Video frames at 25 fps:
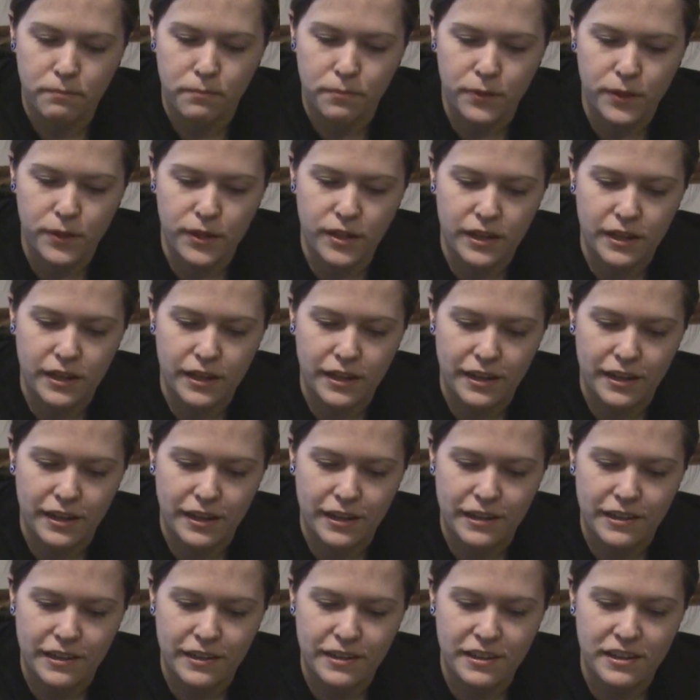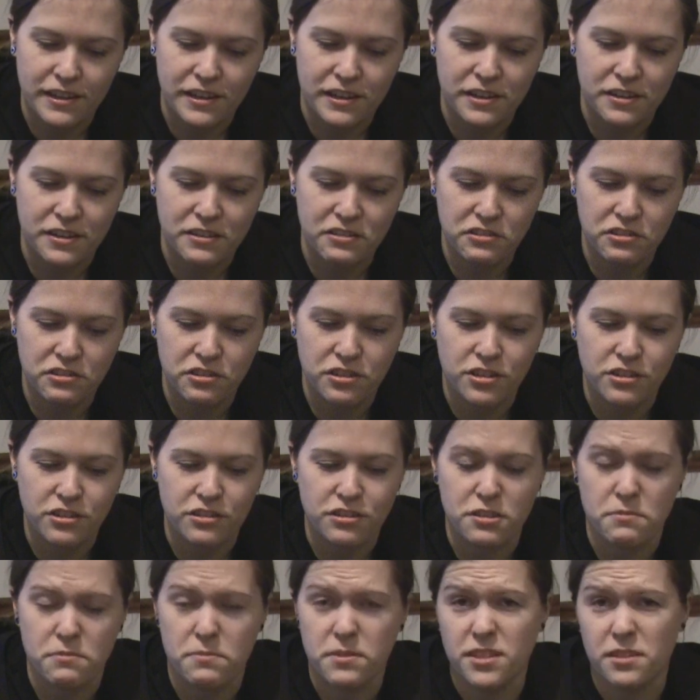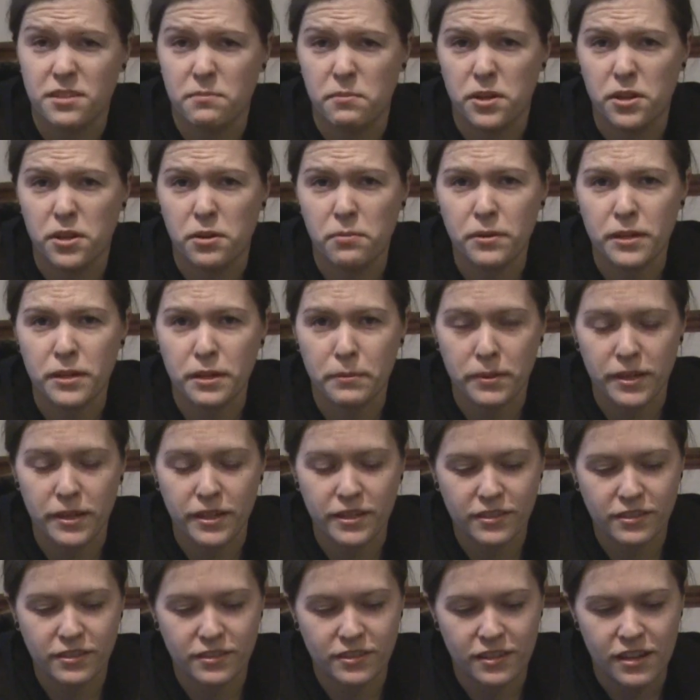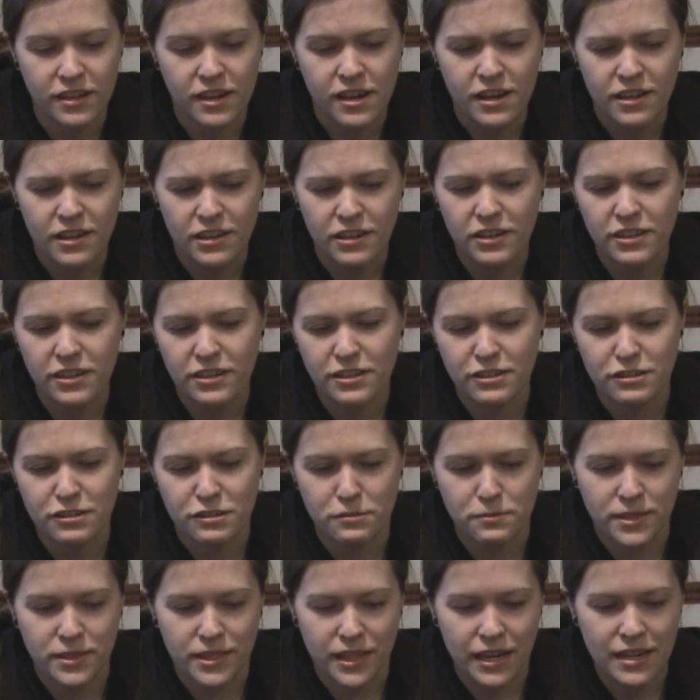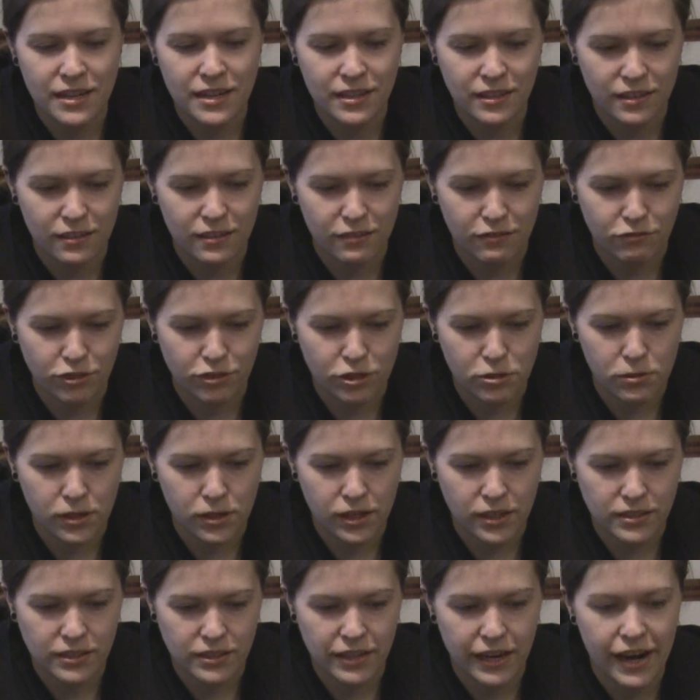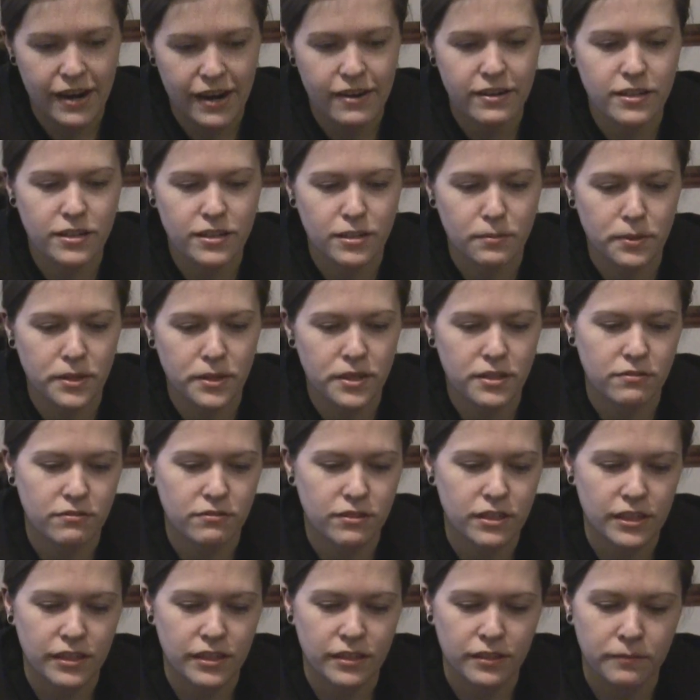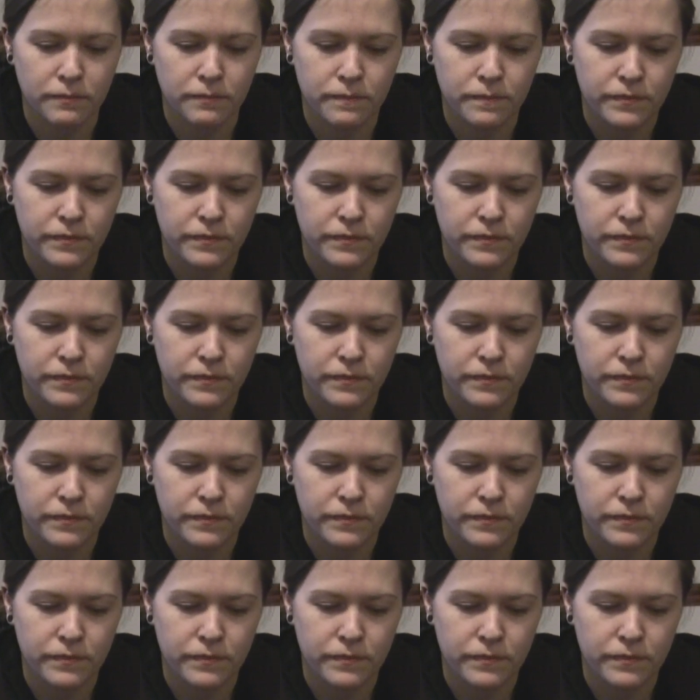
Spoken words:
But you could use him as a Monopoly piece. You could use him as anything that requires a character piece, really.